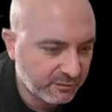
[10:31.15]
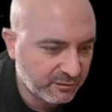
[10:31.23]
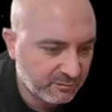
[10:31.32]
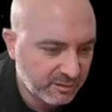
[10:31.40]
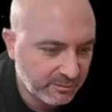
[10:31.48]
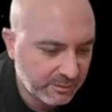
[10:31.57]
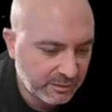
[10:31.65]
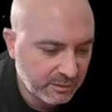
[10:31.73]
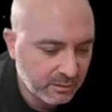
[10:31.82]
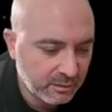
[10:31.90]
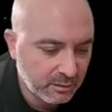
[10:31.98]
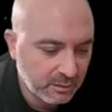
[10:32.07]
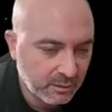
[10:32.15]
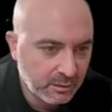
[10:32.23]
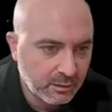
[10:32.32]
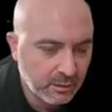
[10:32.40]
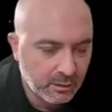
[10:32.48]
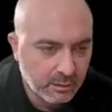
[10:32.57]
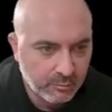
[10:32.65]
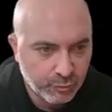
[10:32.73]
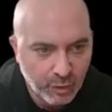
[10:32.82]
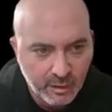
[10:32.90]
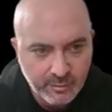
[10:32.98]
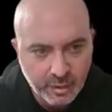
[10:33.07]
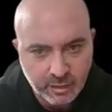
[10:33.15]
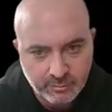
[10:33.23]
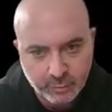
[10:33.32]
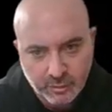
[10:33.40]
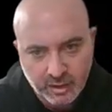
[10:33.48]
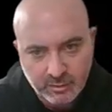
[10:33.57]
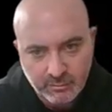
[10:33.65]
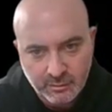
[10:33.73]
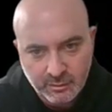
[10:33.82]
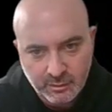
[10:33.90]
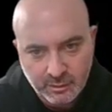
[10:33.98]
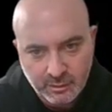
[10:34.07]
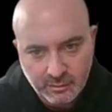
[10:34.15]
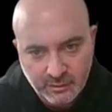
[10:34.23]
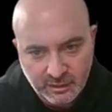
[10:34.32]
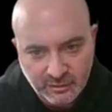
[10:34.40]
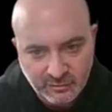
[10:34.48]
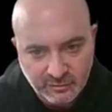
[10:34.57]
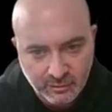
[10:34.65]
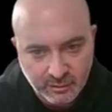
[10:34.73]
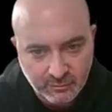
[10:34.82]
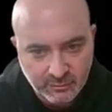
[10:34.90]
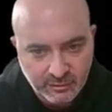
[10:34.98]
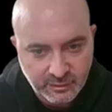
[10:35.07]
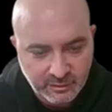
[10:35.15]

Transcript: Seems to be the primary prep that he's going with there.